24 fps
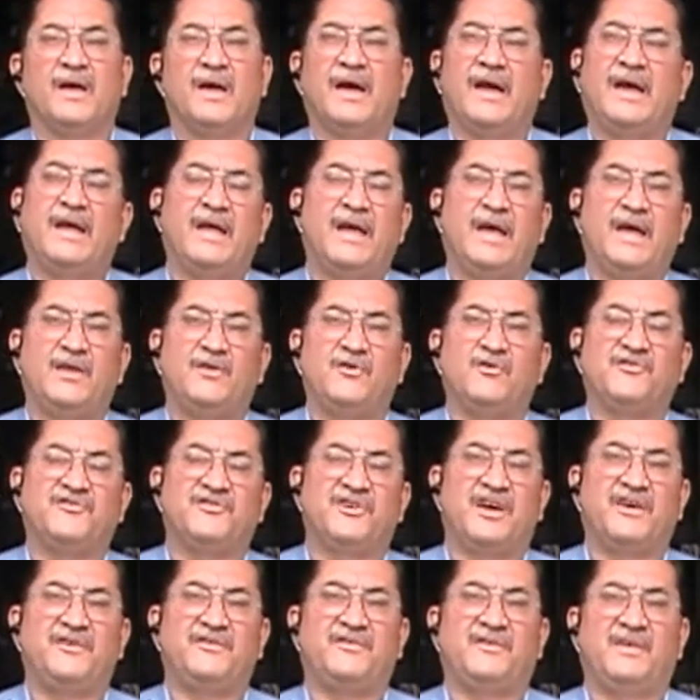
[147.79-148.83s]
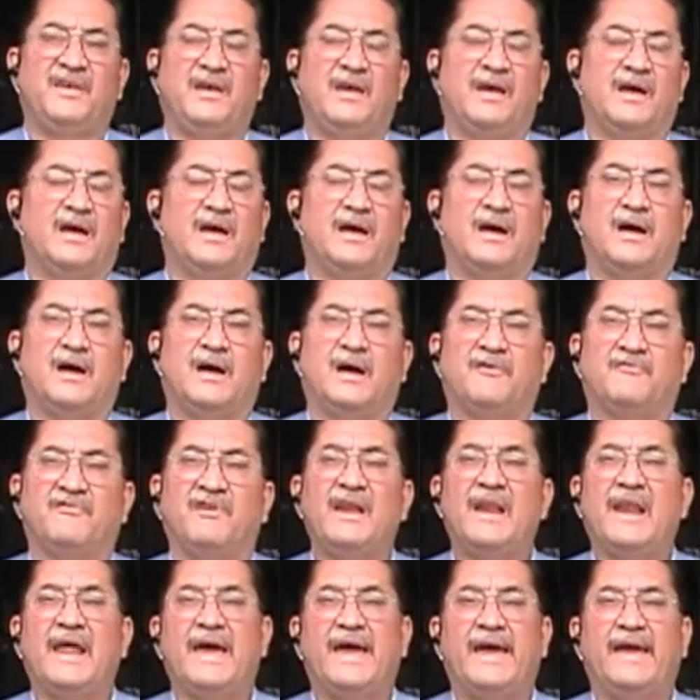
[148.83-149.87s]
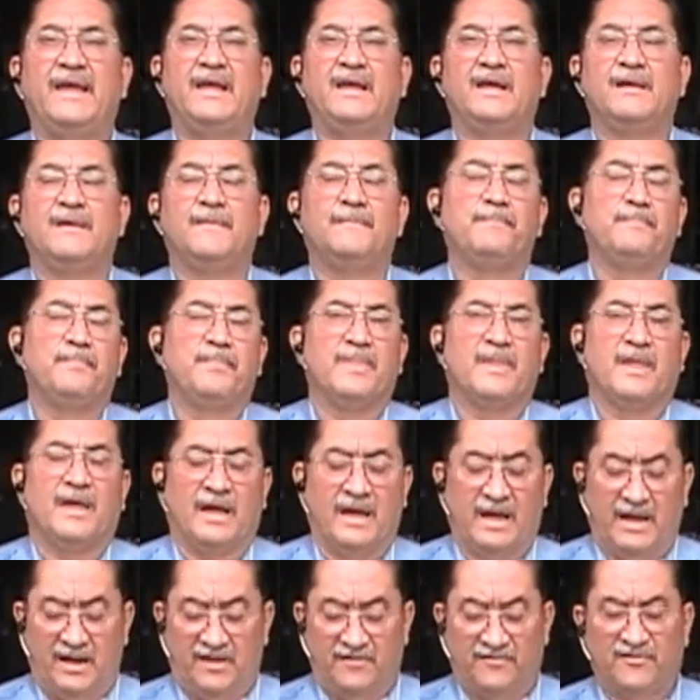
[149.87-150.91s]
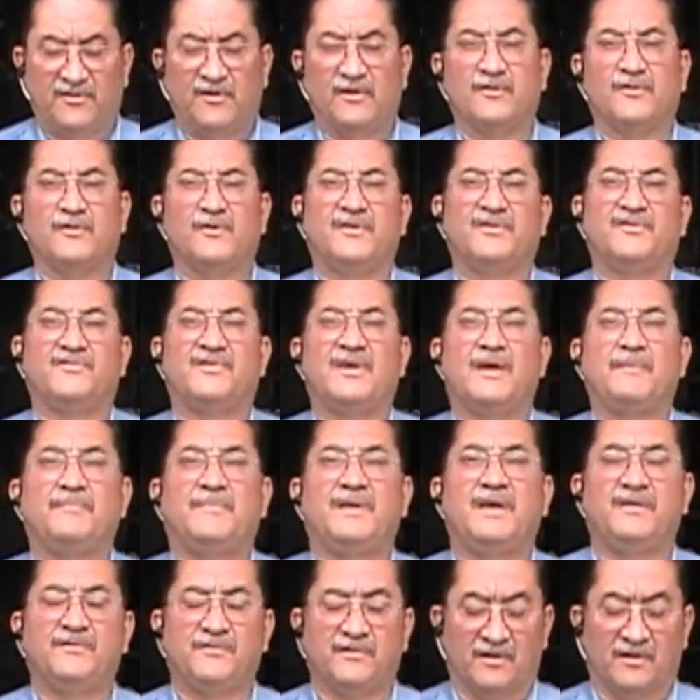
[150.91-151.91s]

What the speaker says: and you change the relay, and it's still doing the same thing.